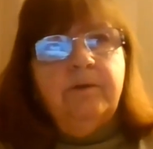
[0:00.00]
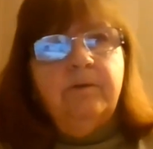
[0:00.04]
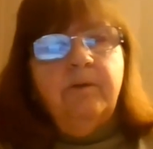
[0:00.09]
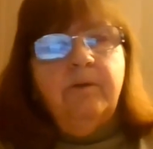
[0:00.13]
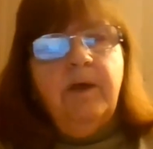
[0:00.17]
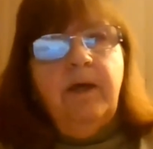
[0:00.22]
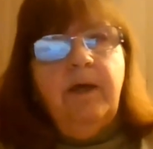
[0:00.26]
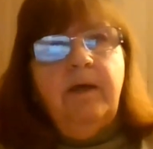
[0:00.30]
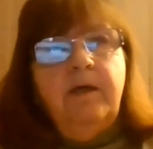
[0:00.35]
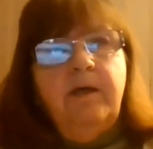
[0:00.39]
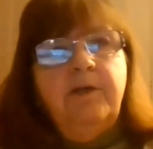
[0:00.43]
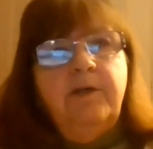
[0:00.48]

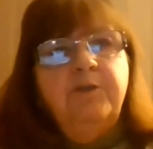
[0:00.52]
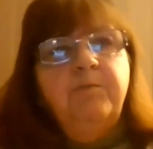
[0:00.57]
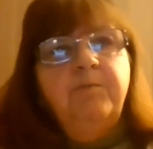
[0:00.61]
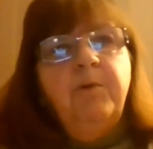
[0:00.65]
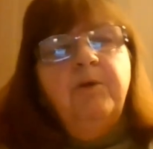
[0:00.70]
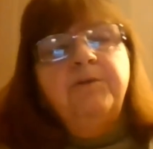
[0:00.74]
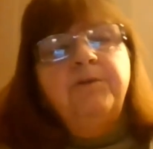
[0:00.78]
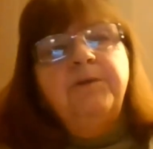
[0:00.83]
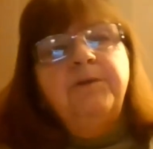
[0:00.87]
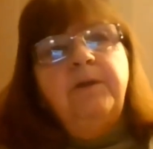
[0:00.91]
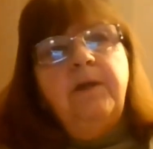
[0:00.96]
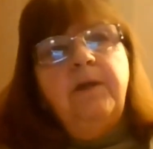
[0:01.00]
Okay. Each
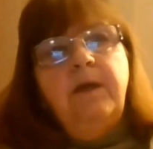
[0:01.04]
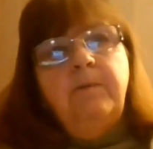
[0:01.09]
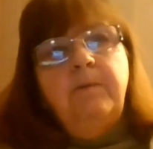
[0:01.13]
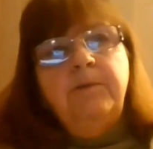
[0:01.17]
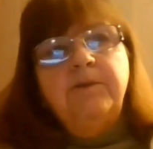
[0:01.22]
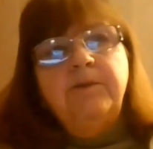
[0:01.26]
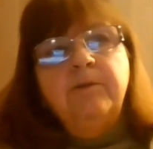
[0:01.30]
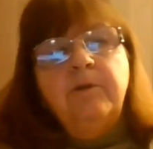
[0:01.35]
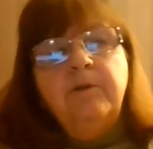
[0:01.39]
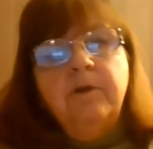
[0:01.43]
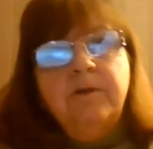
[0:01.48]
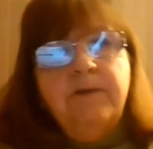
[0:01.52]
person name
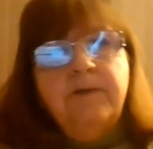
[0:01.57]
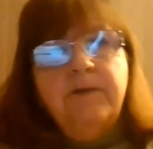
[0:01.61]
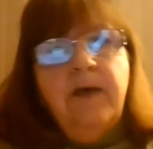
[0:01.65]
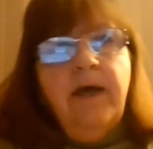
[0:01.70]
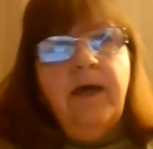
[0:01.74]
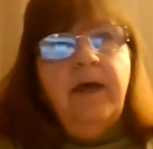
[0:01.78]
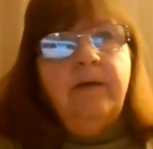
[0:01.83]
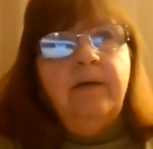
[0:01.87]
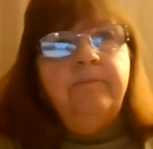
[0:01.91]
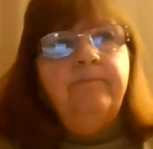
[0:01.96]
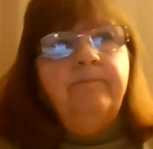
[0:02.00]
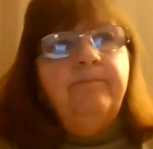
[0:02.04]
is looked
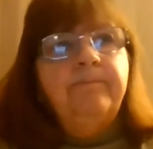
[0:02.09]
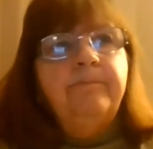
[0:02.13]
at,